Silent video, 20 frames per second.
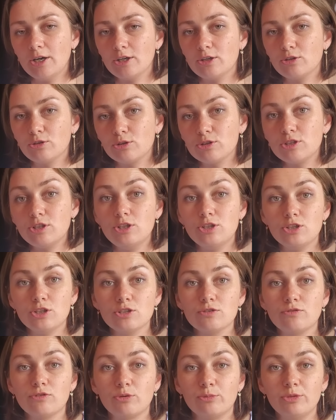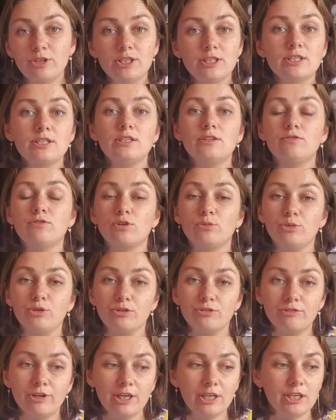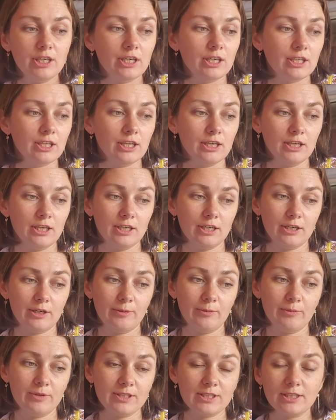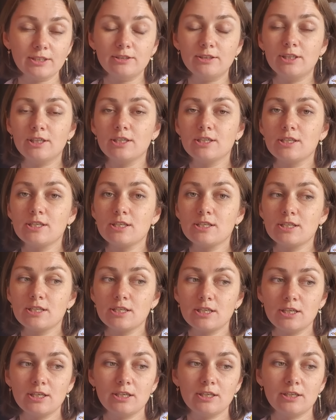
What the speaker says: cross stitches from Etsy, from Ukrainian sellers.